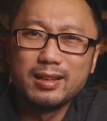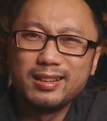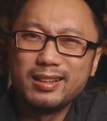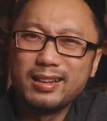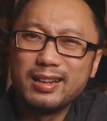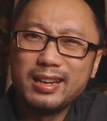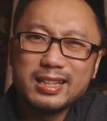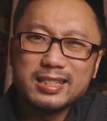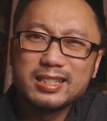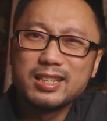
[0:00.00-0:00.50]

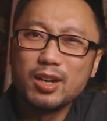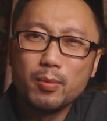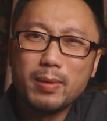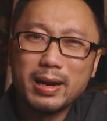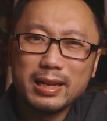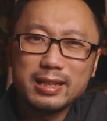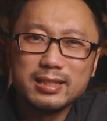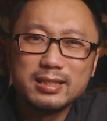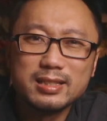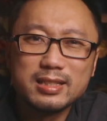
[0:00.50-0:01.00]
let's go
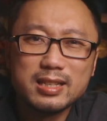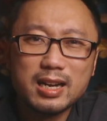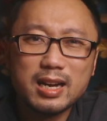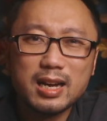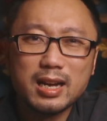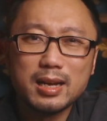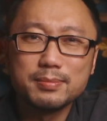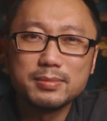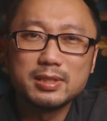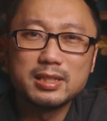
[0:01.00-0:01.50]
back in
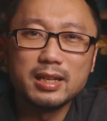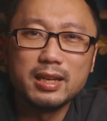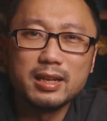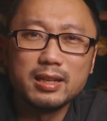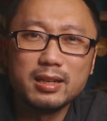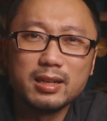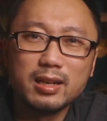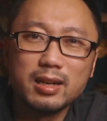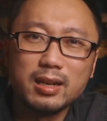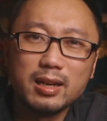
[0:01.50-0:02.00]
times
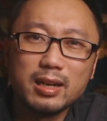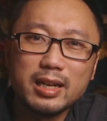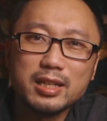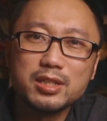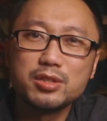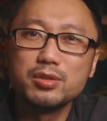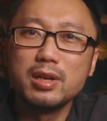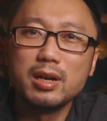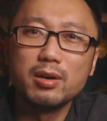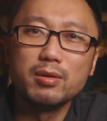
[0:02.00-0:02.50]
and get
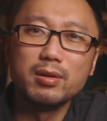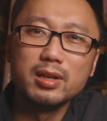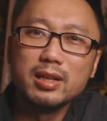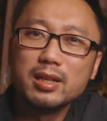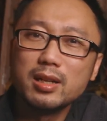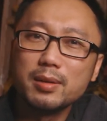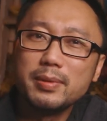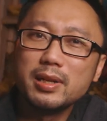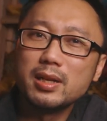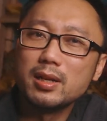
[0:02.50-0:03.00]
to know a
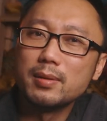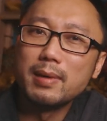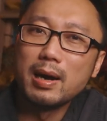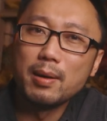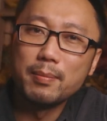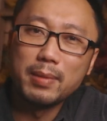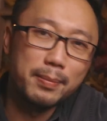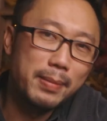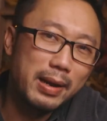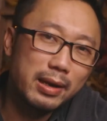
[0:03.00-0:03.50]
little bit about
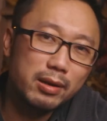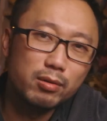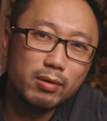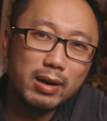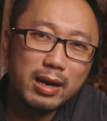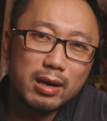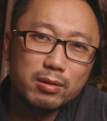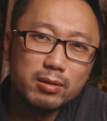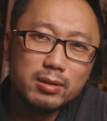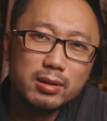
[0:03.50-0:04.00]
my
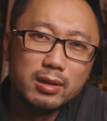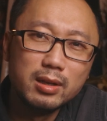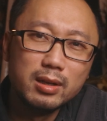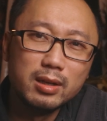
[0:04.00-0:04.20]
background.